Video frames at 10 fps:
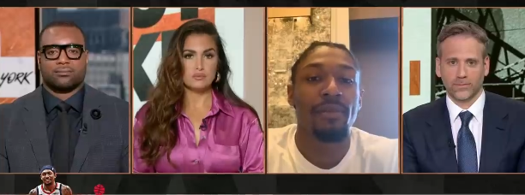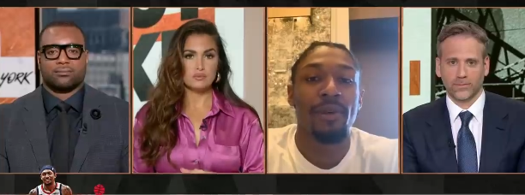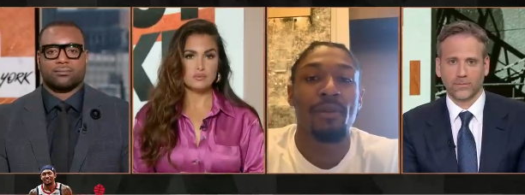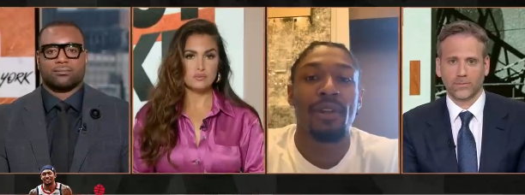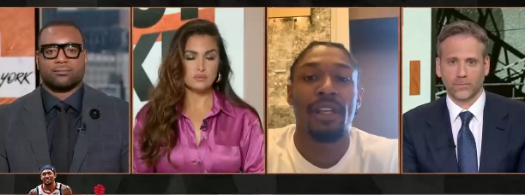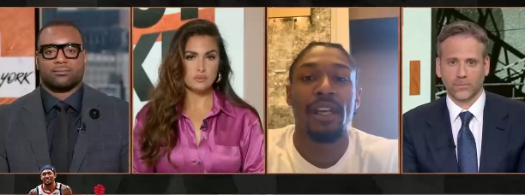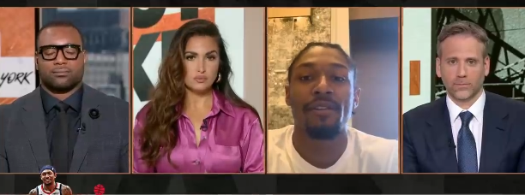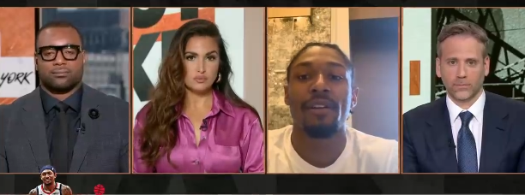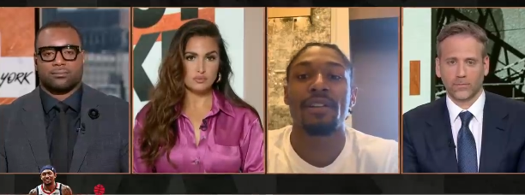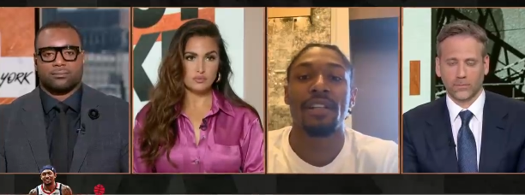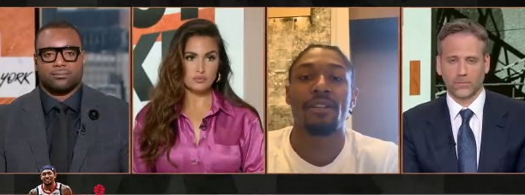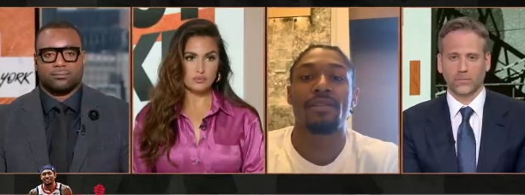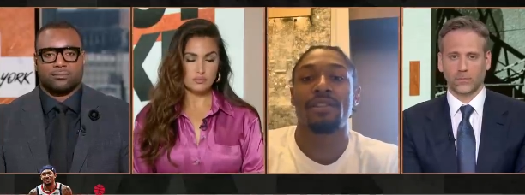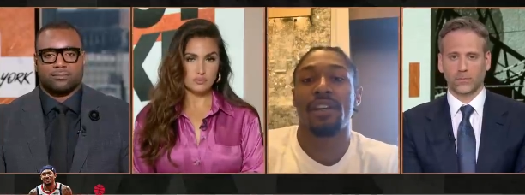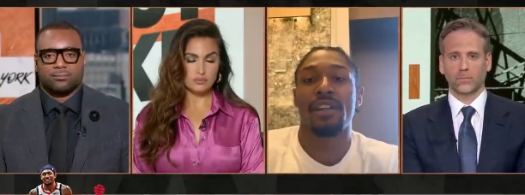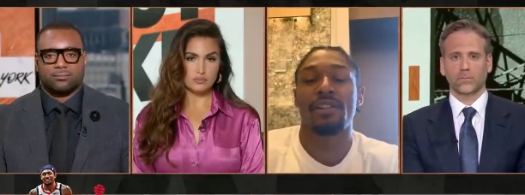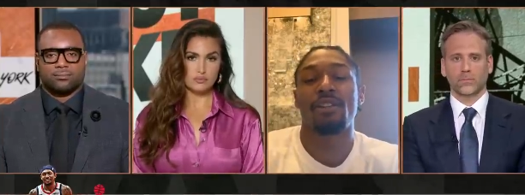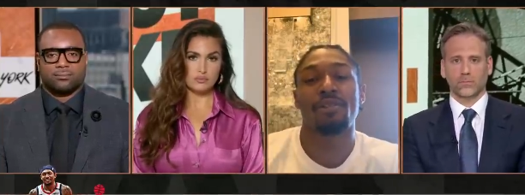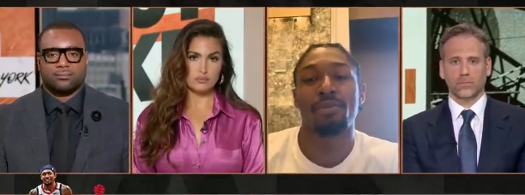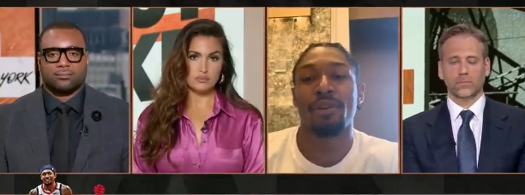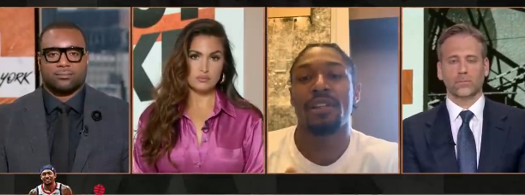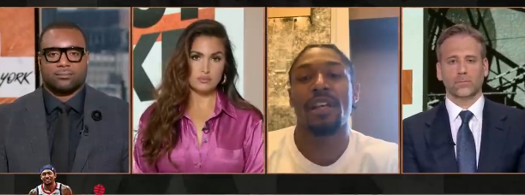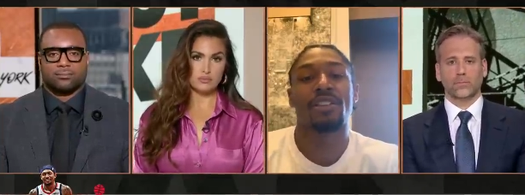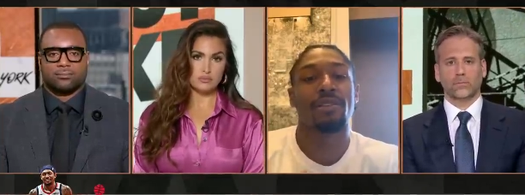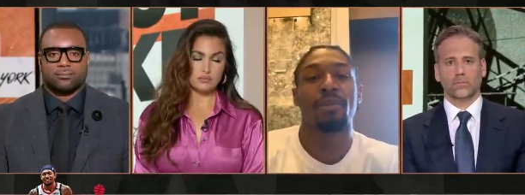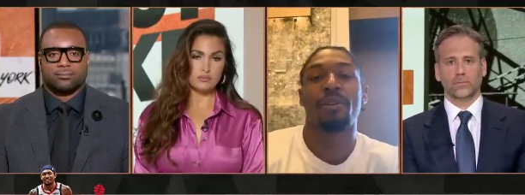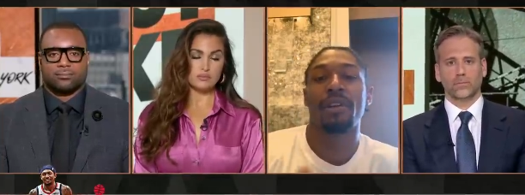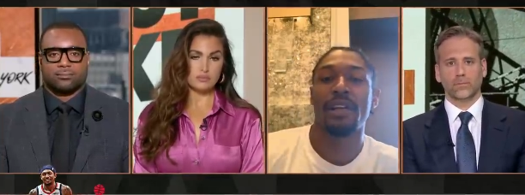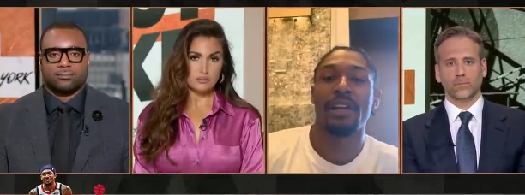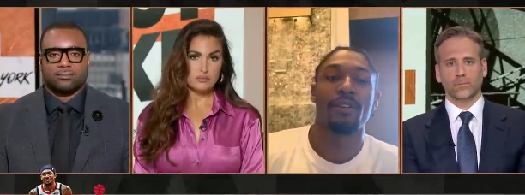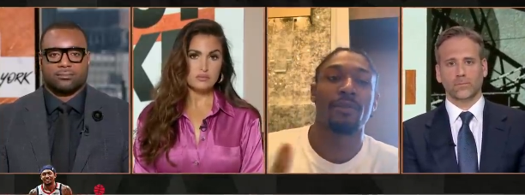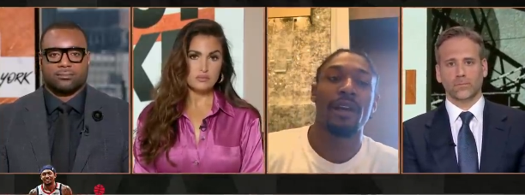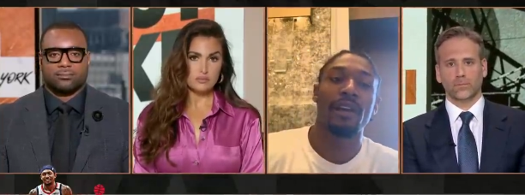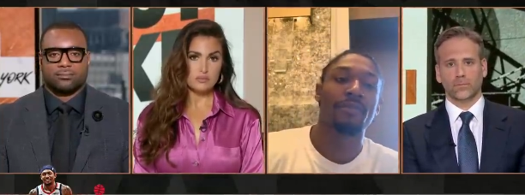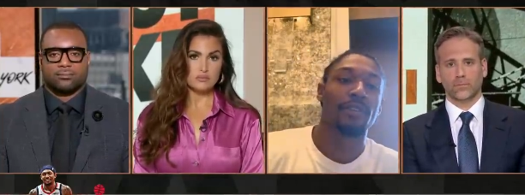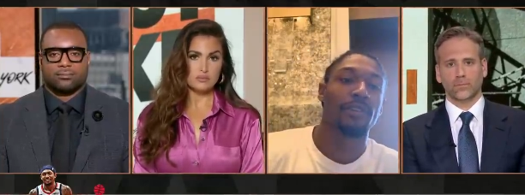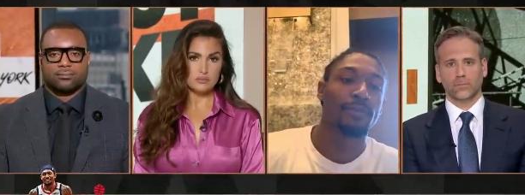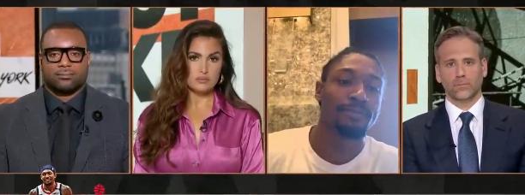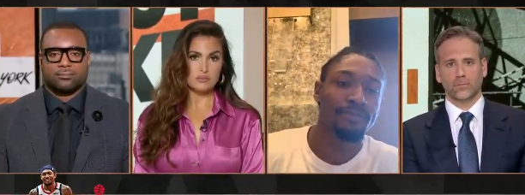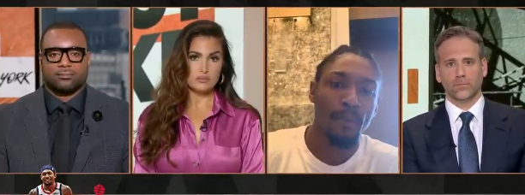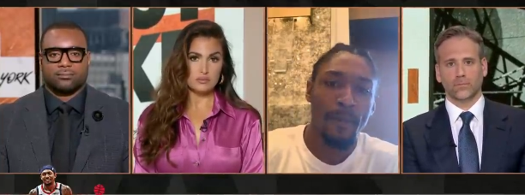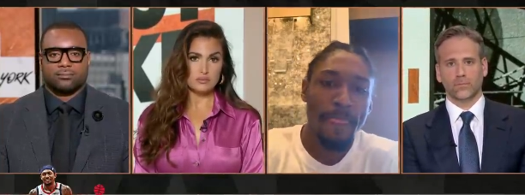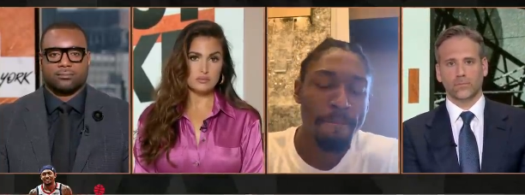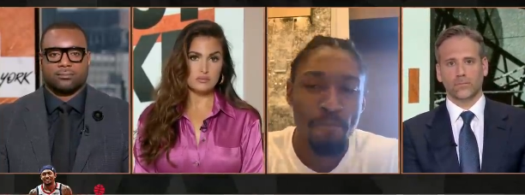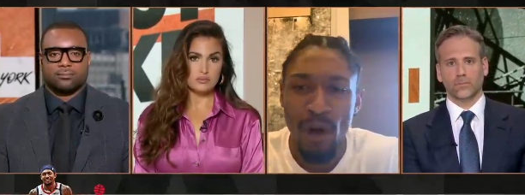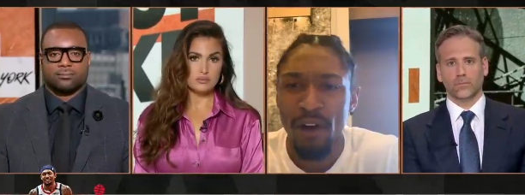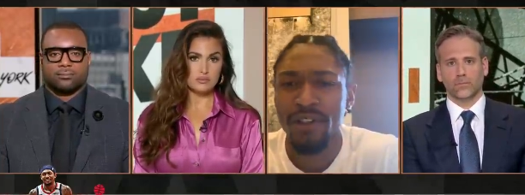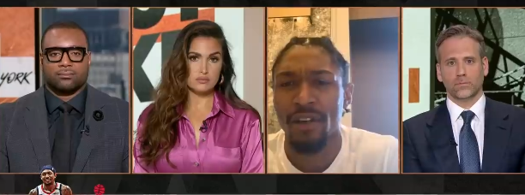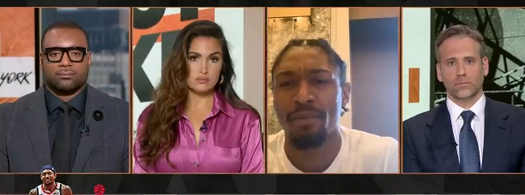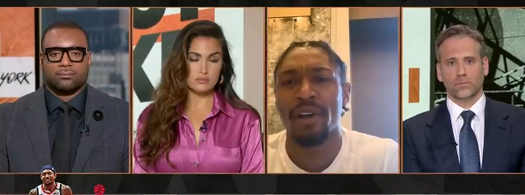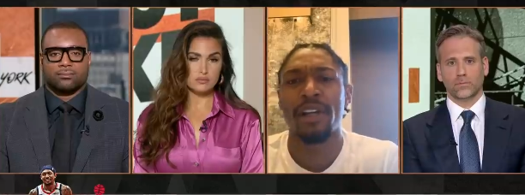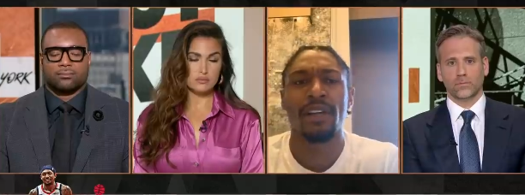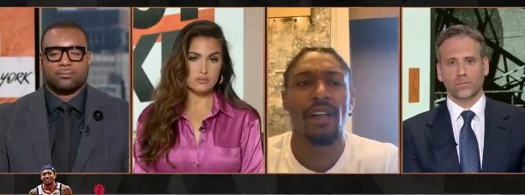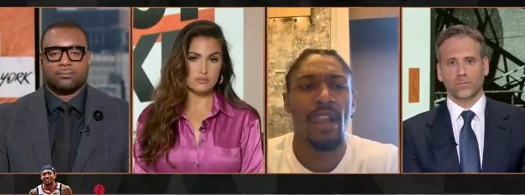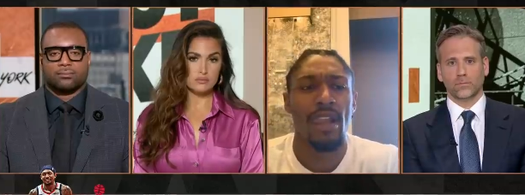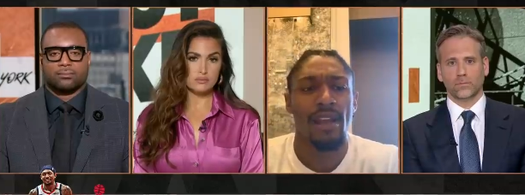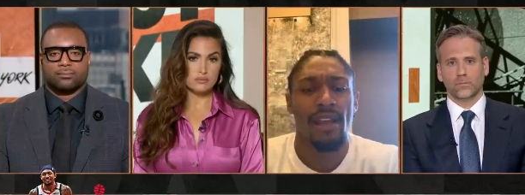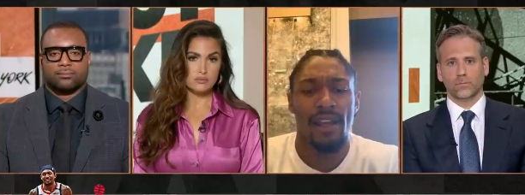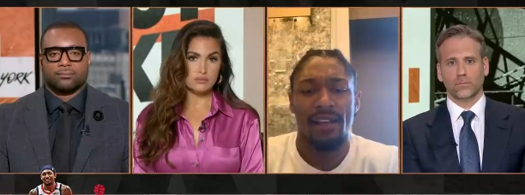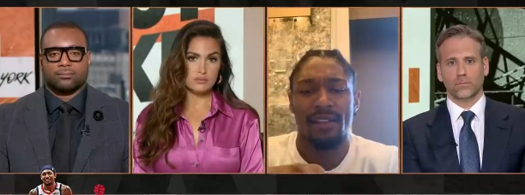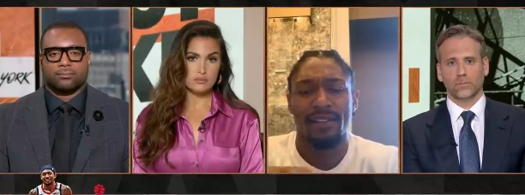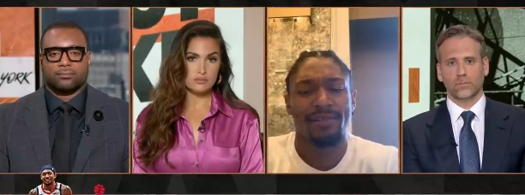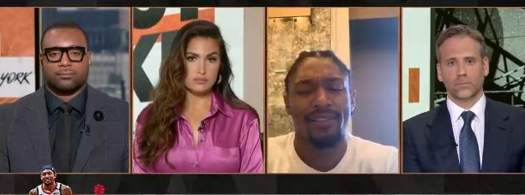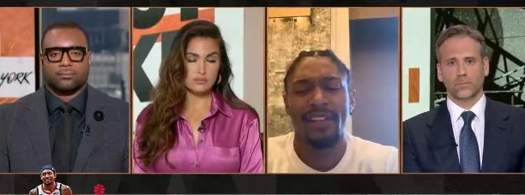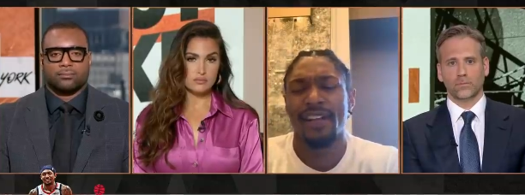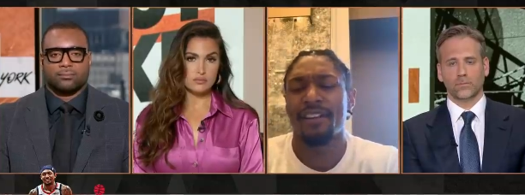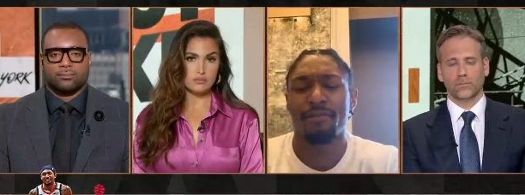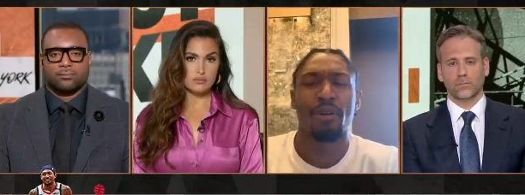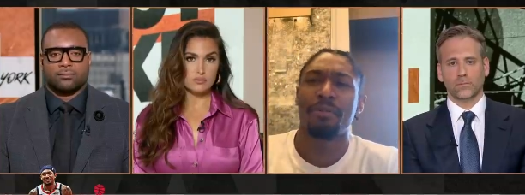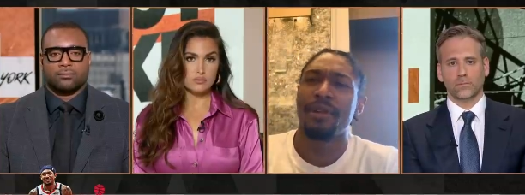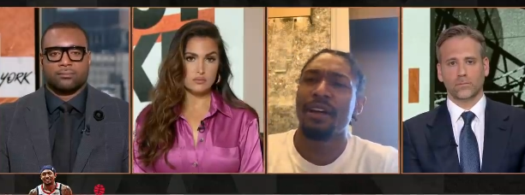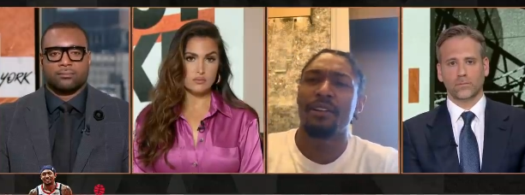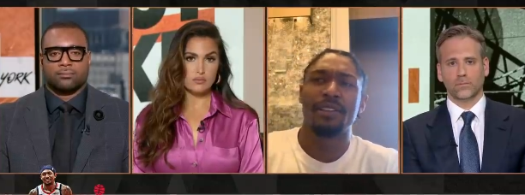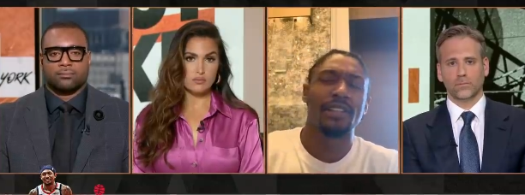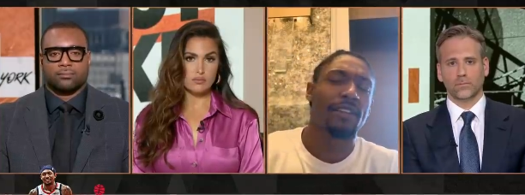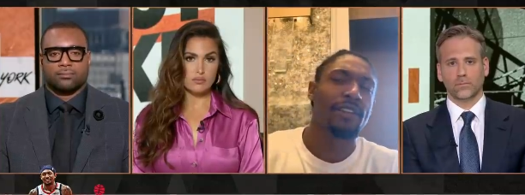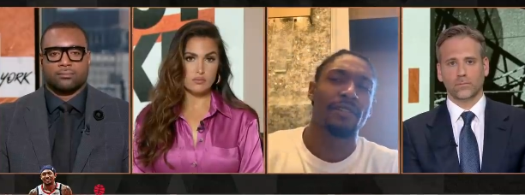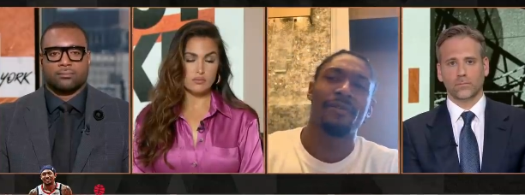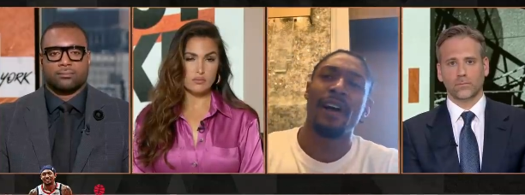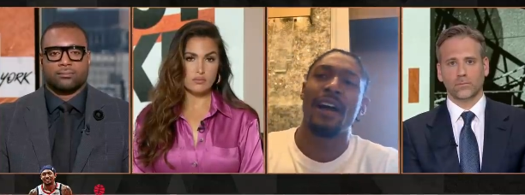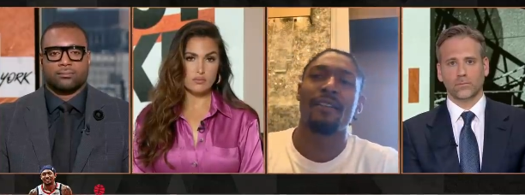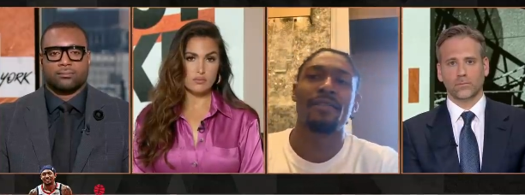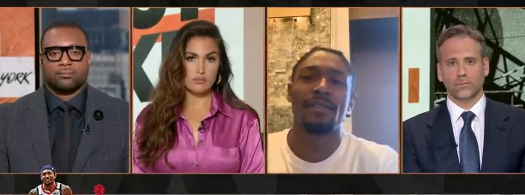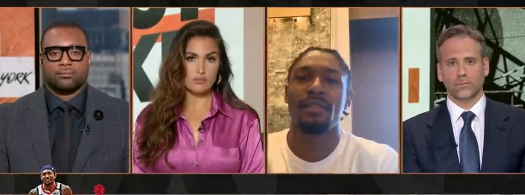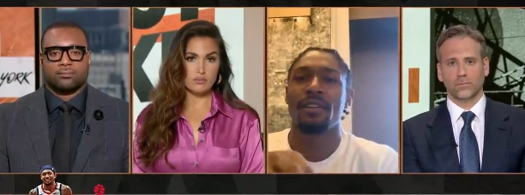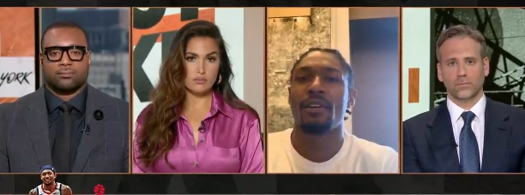Speaker 1: we we wanted to give ourselves a chance. Coach Brooks actually broke it down right after all Star break and kind of broke them down in series of fives.